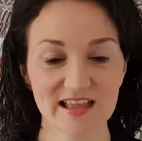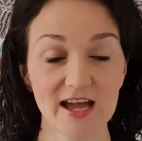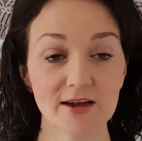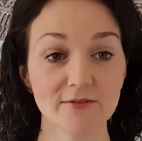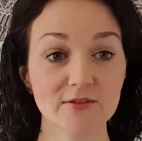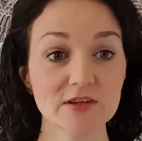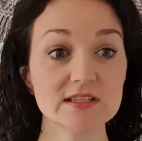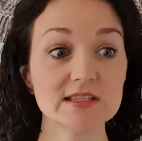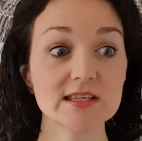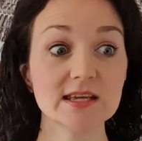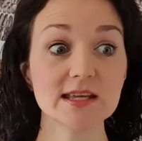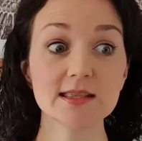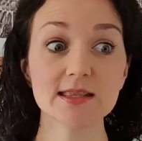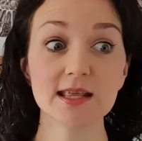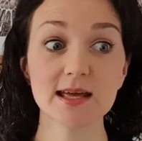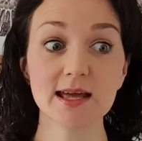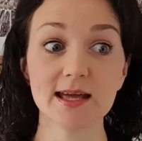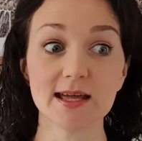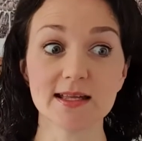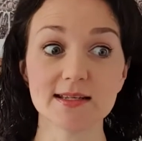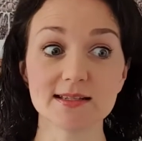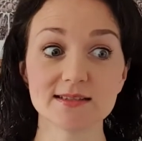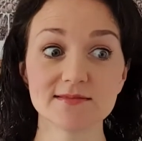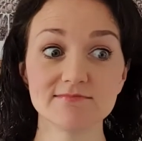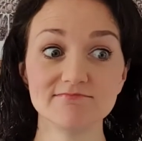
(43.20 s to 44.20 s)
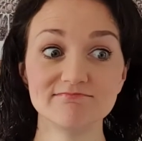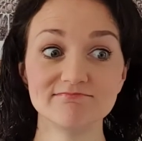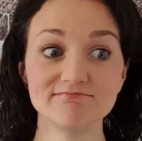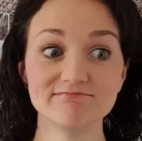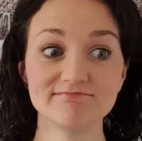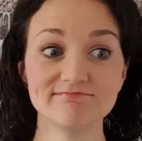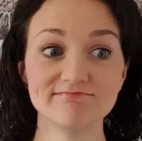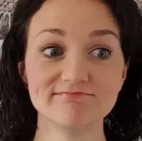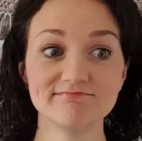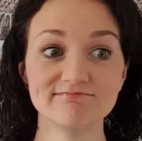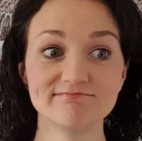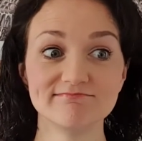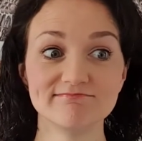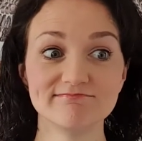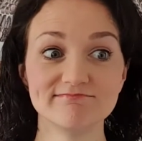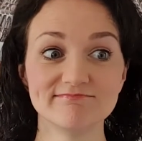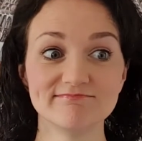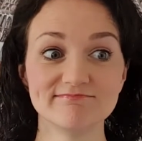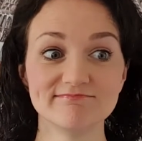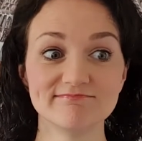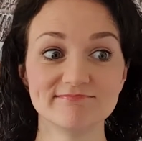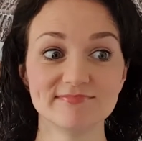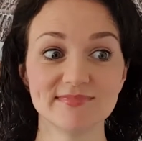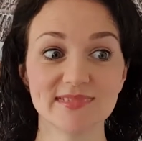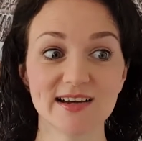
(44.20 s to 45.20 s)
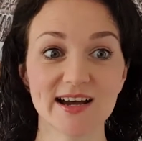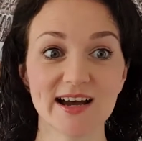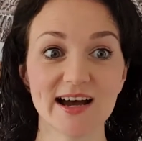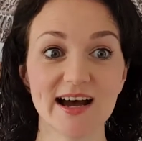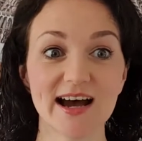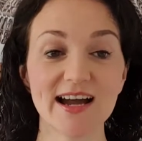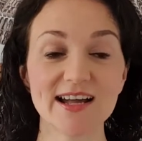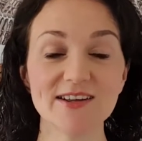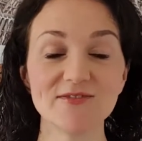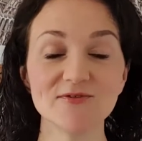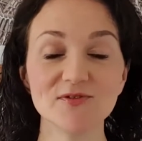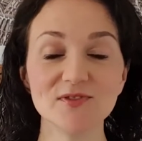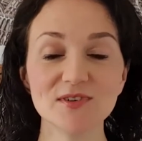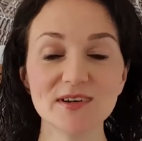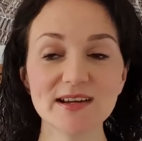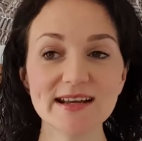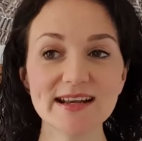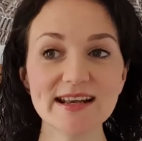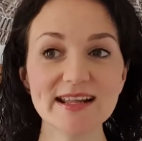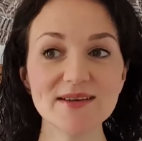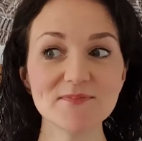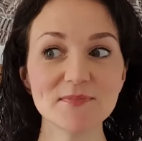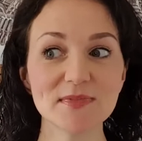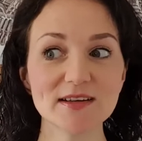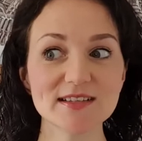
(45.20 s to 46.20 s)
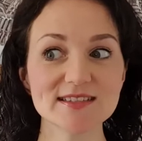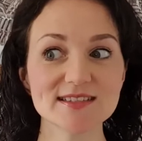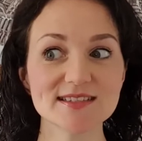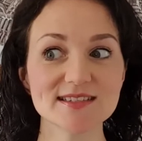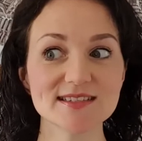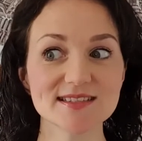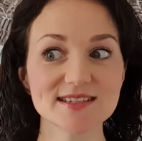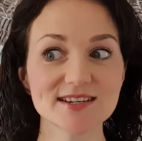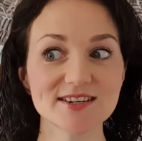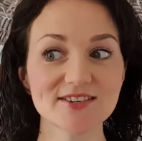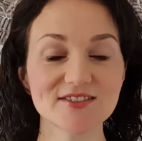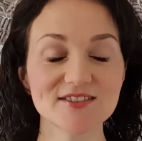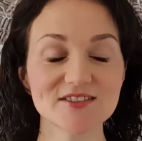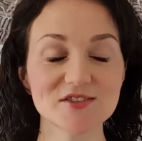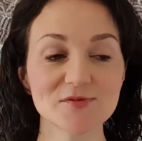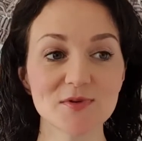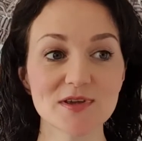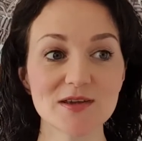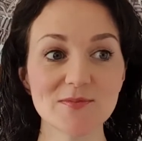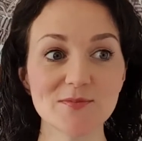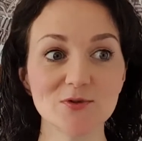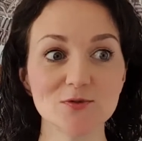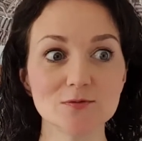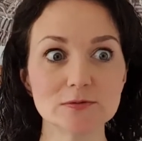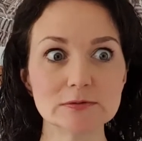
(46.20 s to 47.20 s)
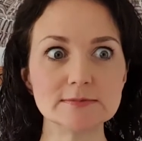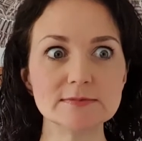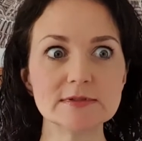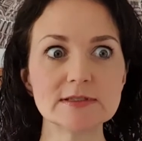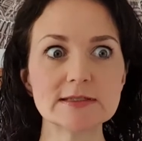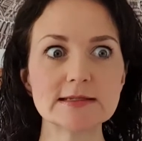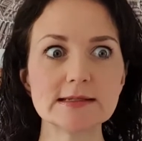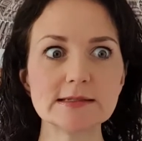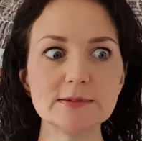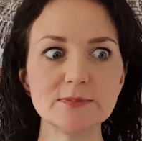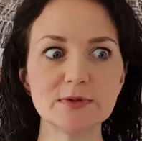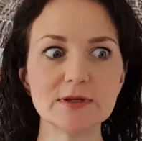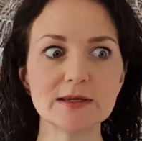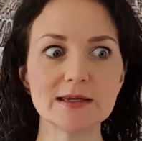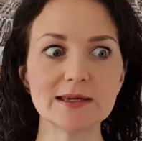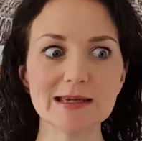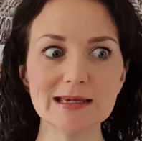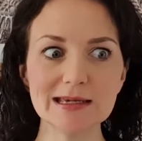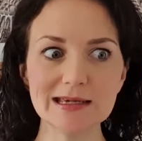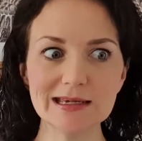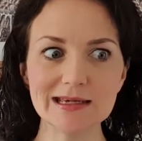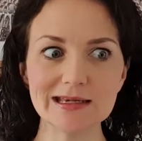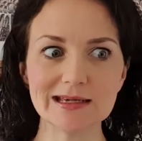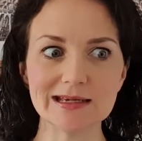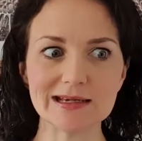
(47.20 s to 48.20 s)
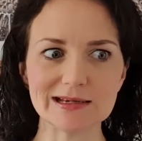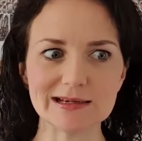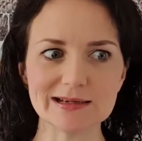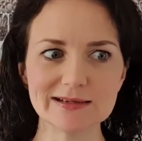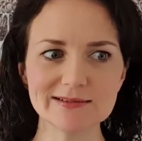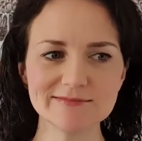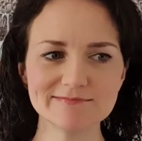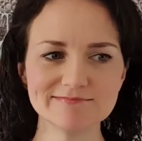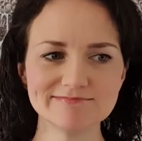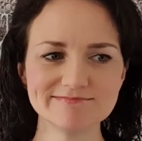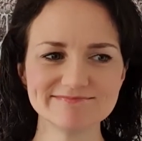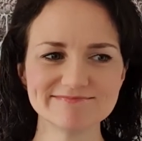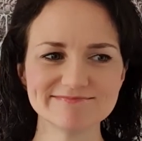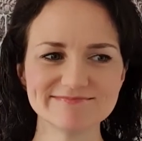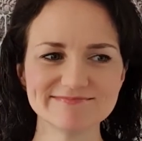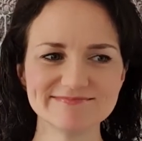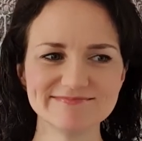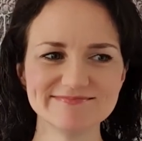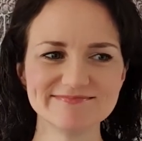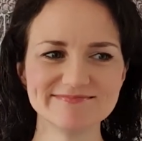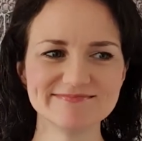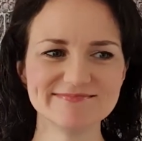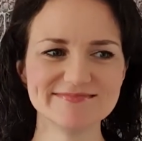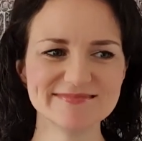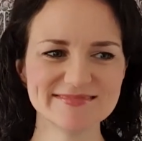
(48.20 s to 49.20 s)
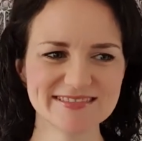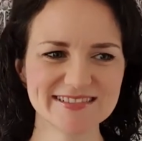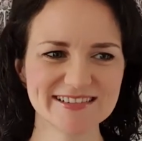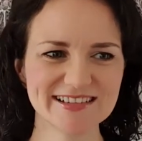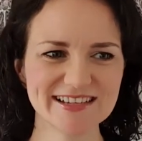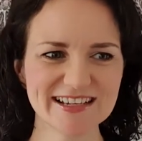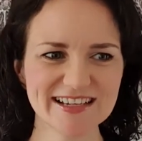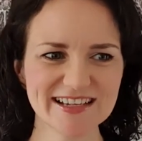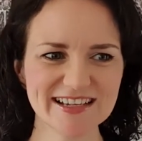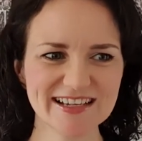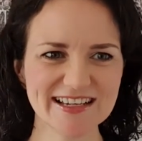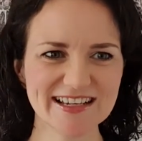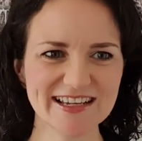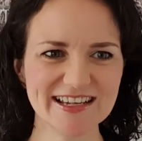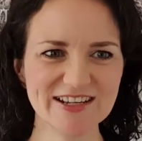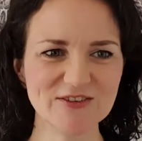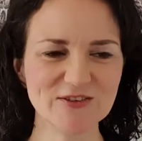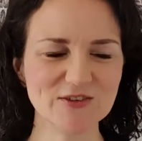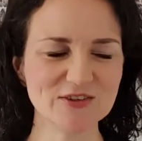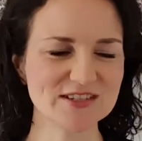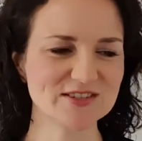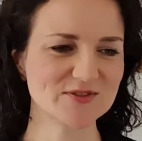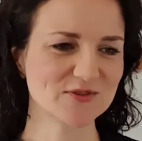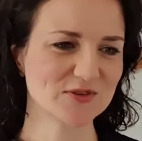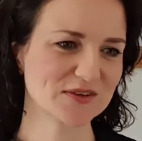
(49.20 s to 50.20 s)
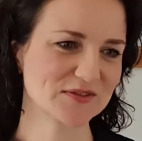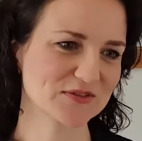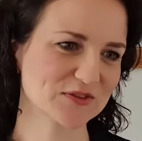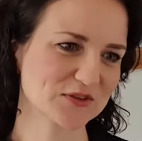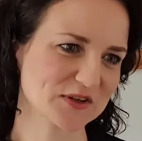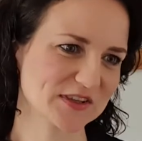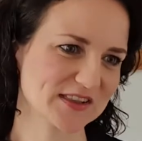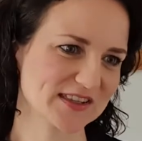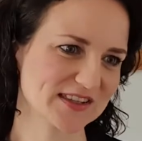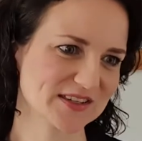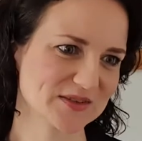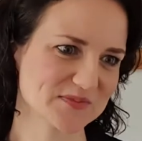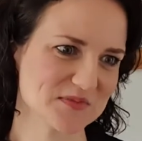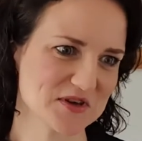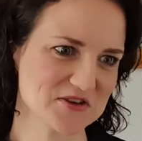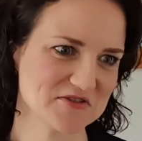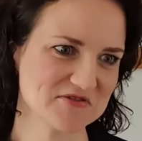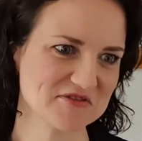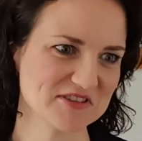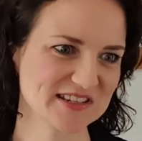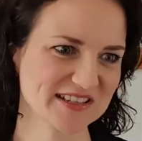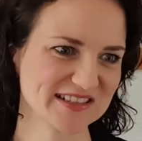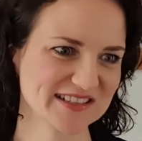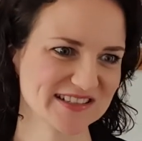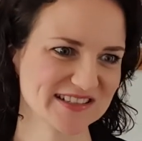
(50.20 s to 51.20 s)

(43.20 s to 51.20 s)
Having said that, I really must discourage people from sleeping here in order to avoid the commute.